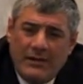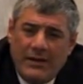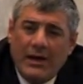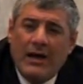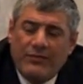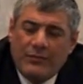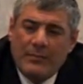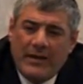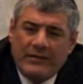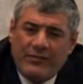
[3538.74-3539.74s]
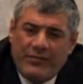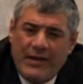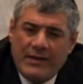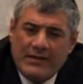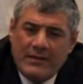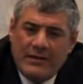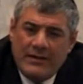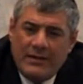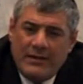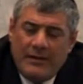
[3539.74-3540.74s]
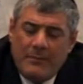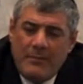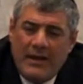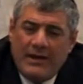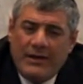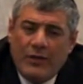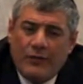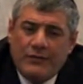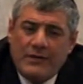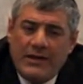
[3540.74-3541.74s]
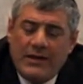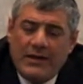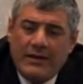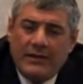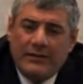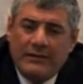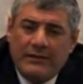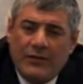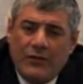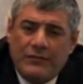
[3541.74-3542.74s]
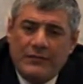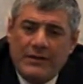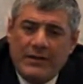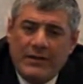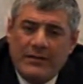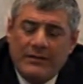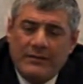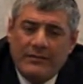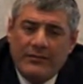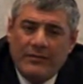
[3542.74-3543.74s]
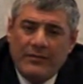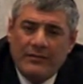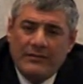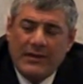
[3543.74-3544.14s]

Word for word: he runs to make the scene. Many of the of the uh,